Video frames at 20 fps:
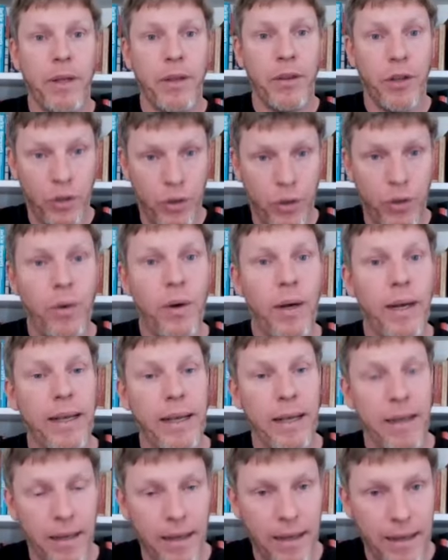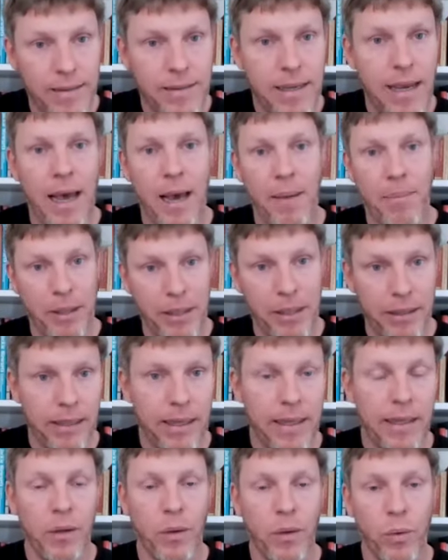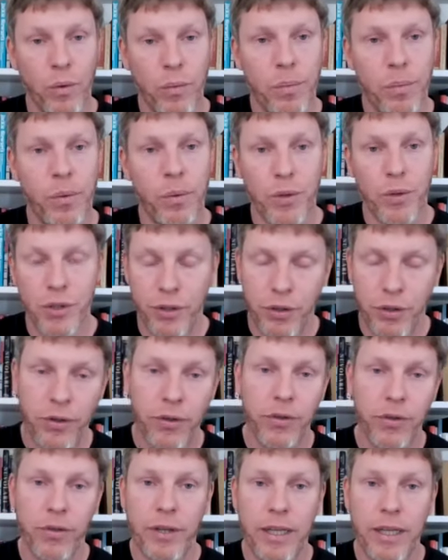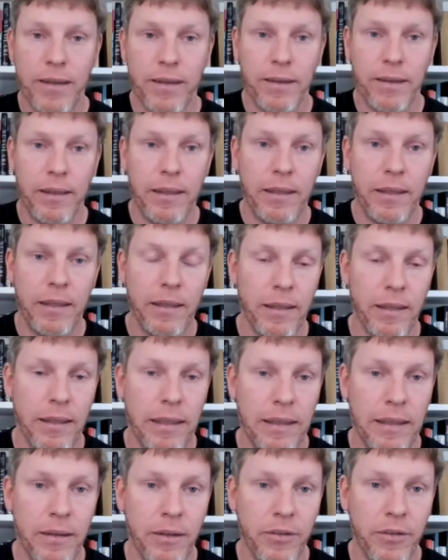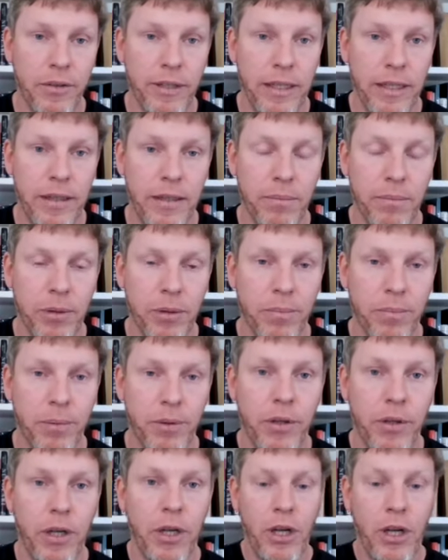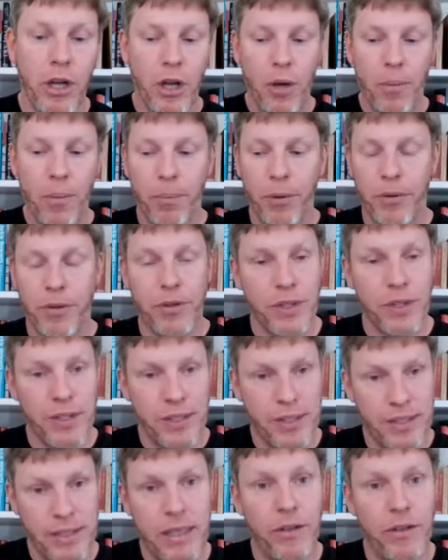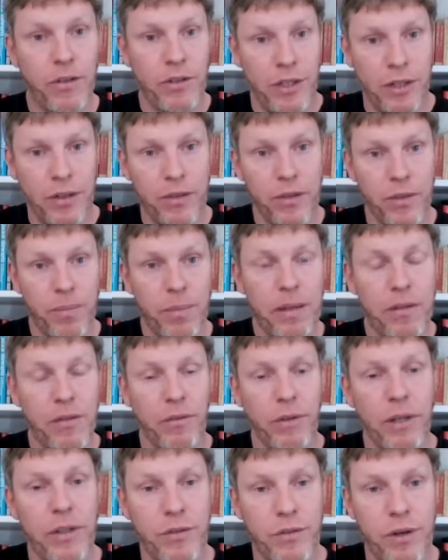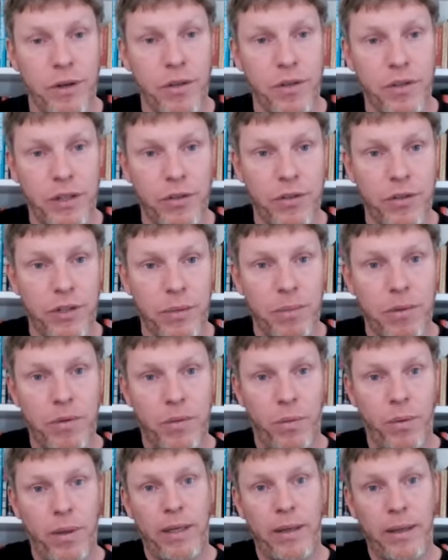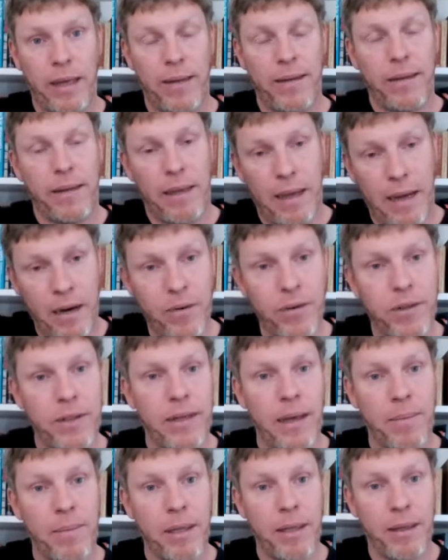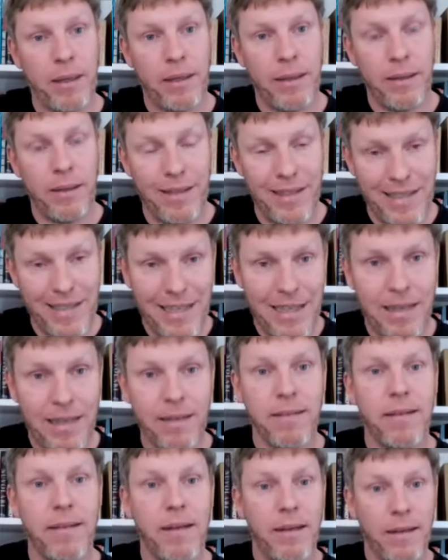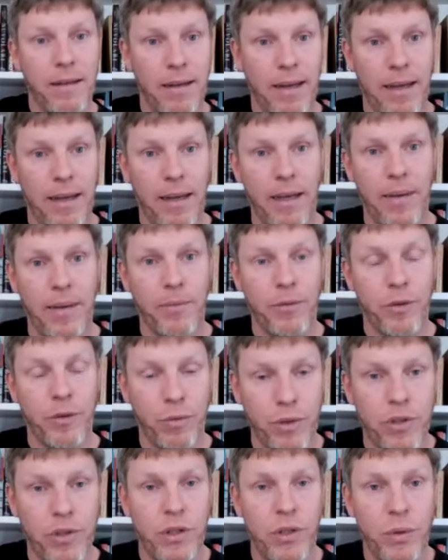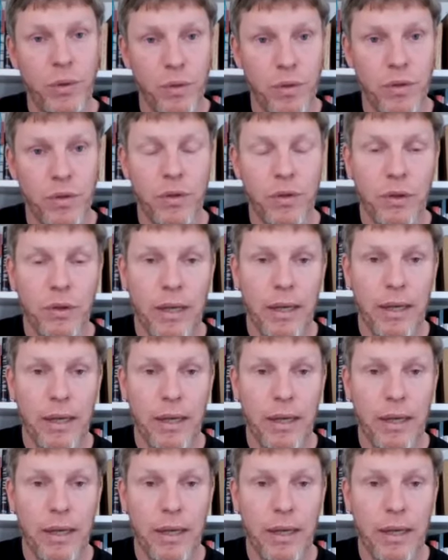The cooling is happening in that lower portion underneath the bumper, but there's a synergy. There's a real strong synergy between that, the aerodynamic need to reduce